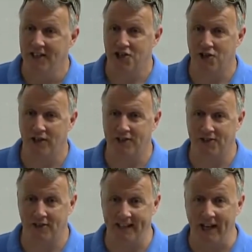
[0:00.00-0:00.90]

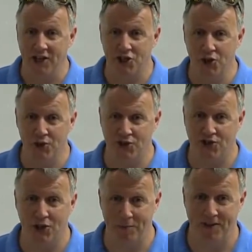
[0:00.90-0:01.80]
Sharks are like too
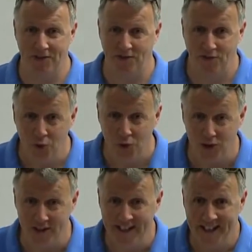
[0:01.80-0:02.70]
stupid to
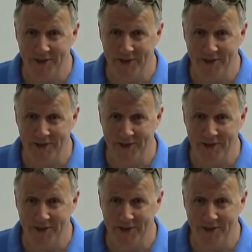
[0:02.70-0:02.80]
fool.